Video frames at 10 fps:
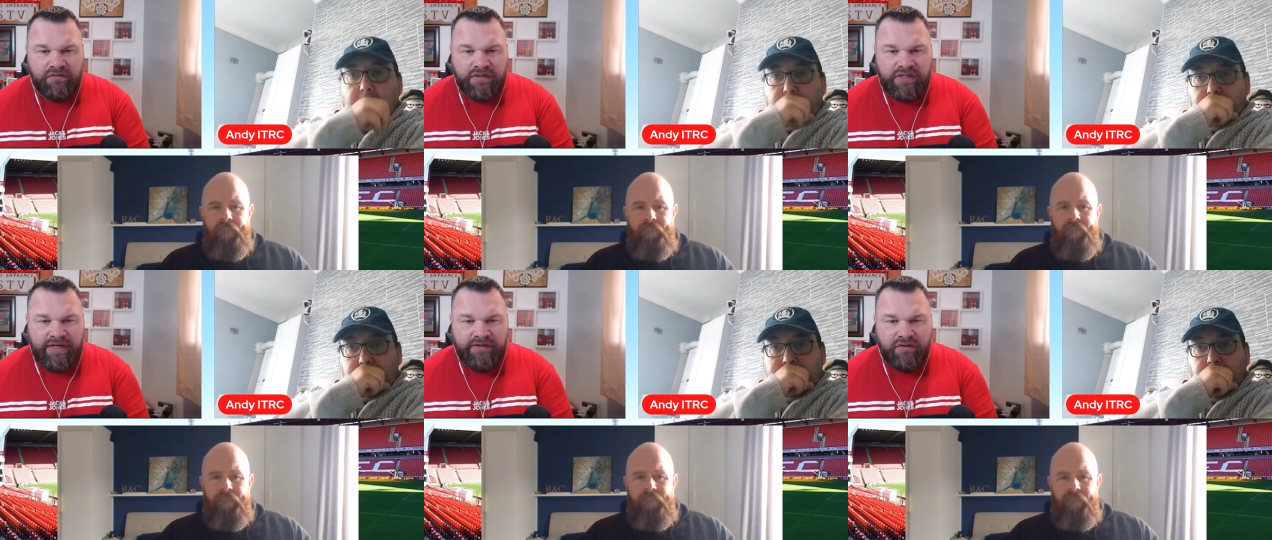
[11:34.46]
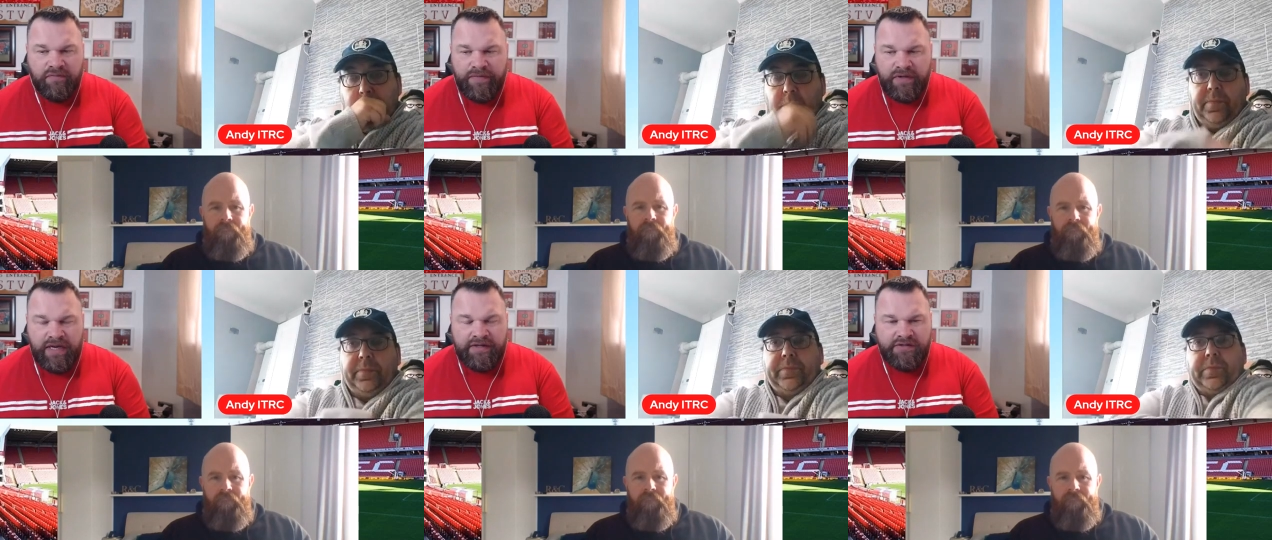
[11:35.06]
Speaker 1: his mm-hmm. line up,
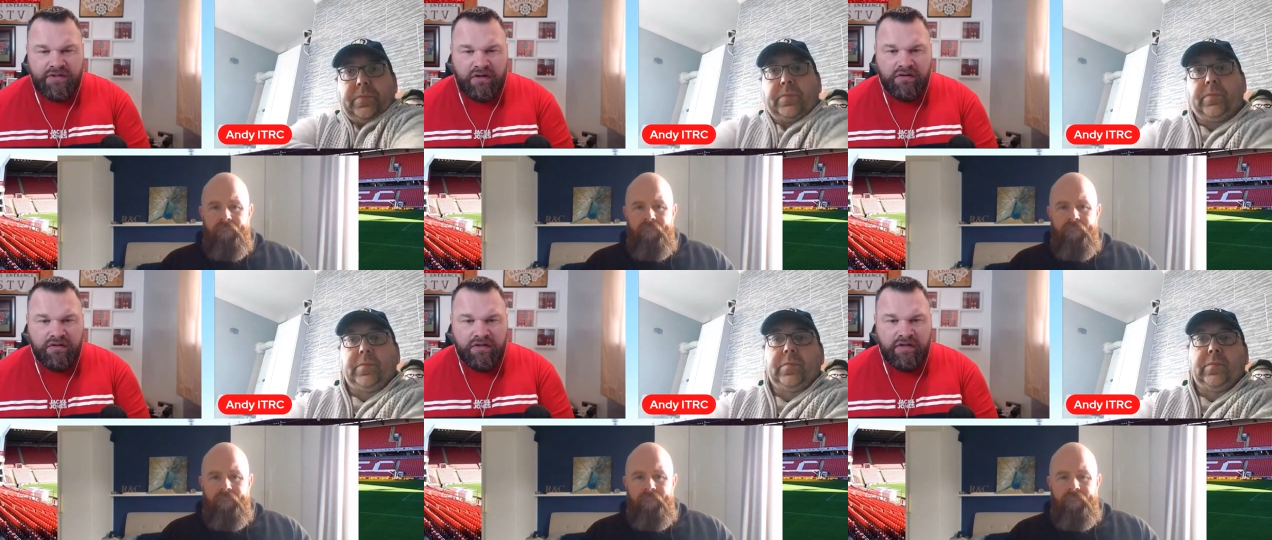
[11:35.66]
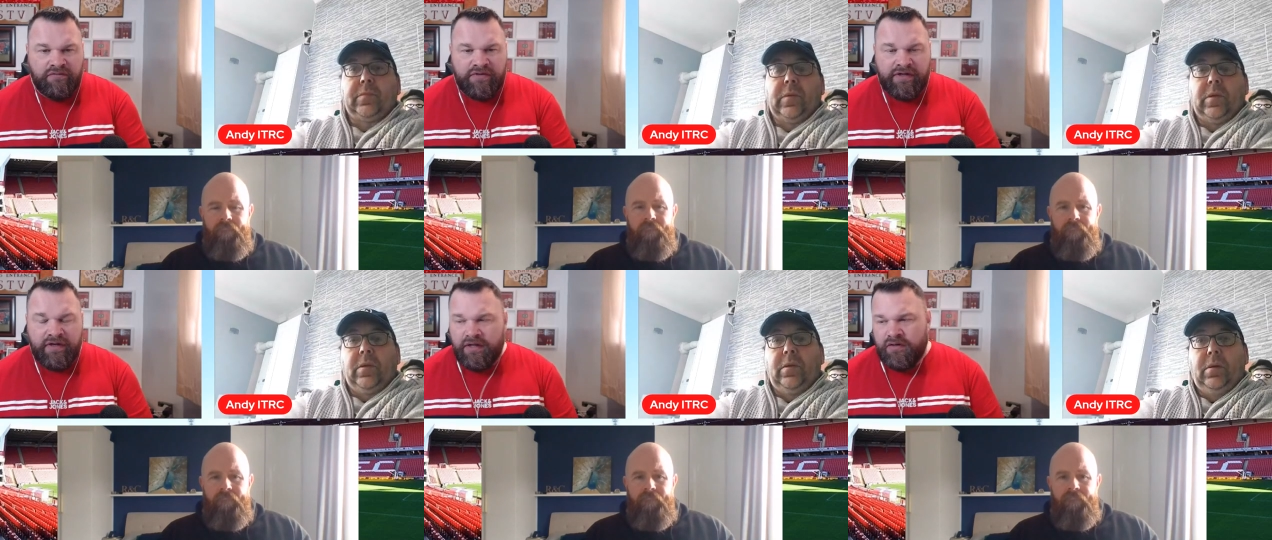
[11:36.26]
had a talk, and
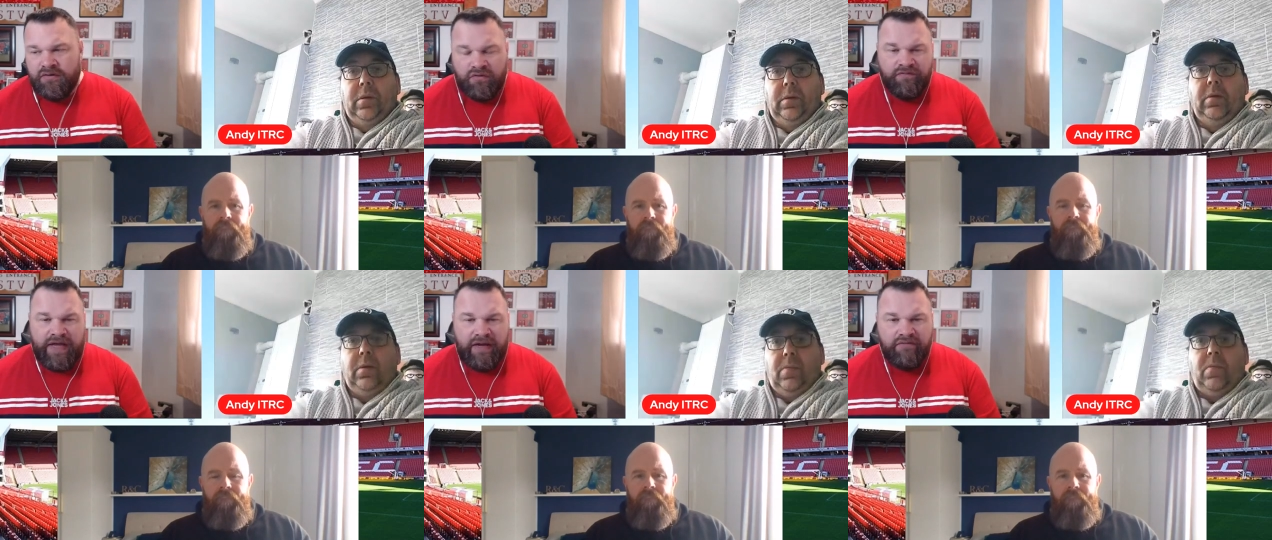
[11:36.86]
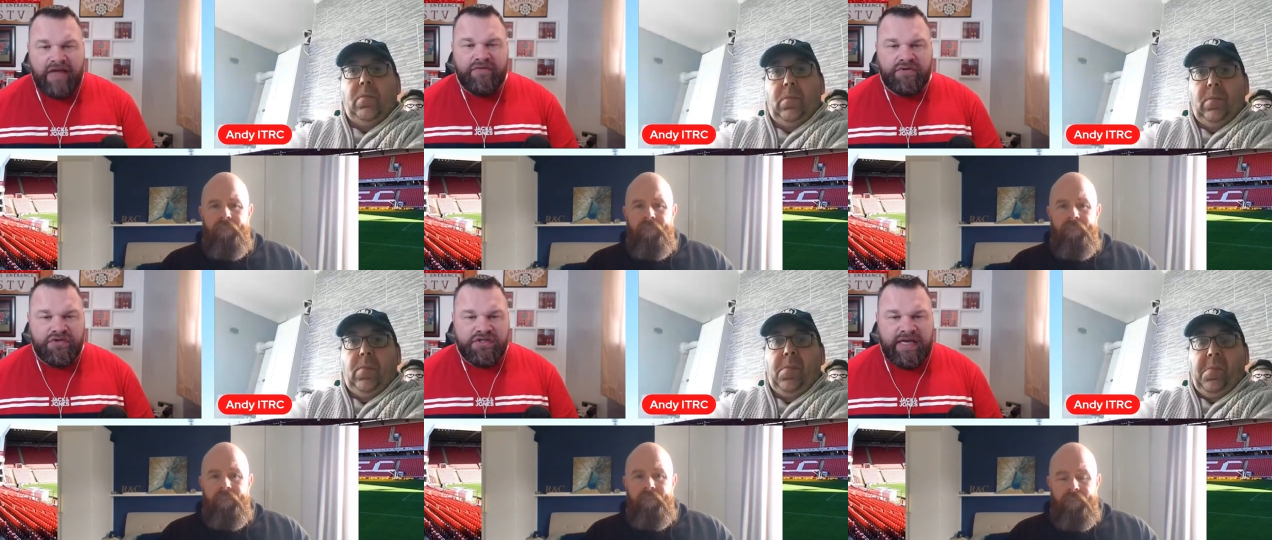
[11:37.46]
done that rather
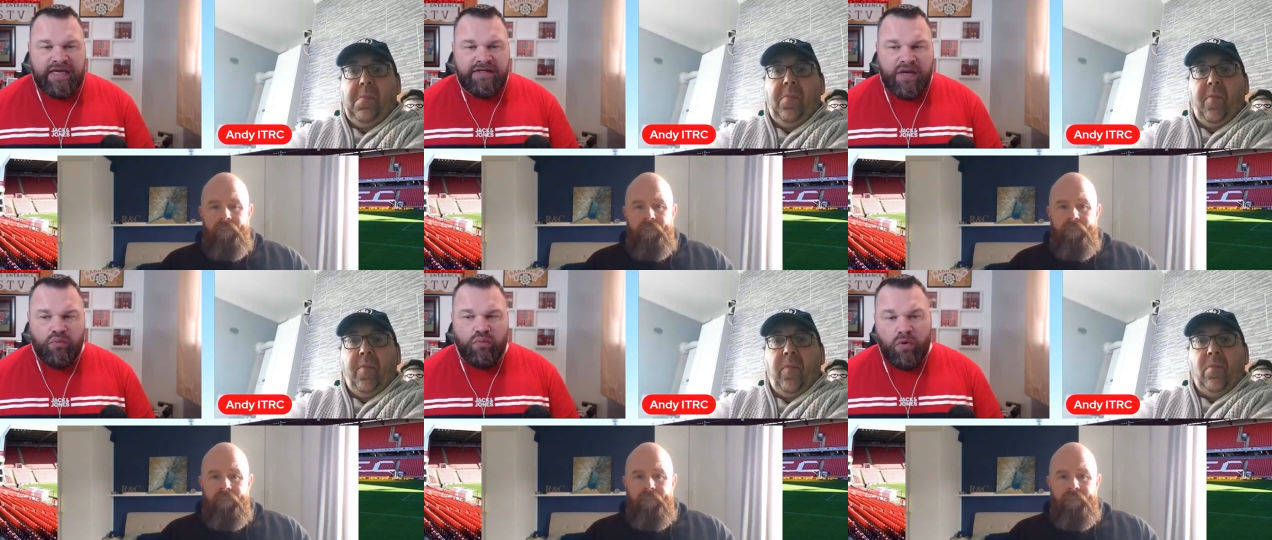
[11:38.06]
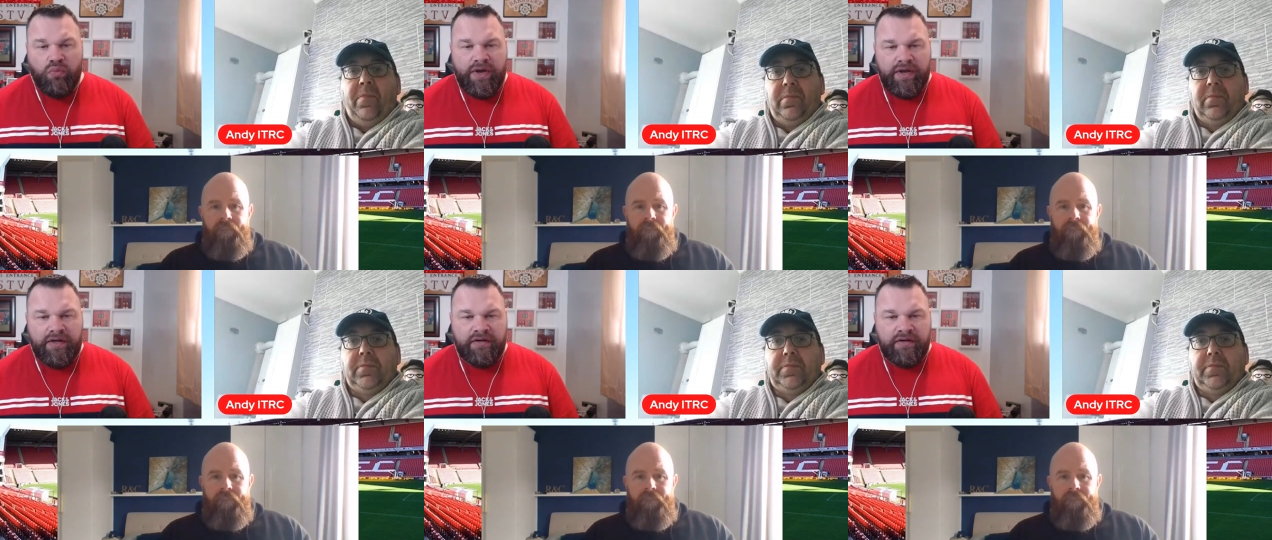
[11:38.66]
than just like take one word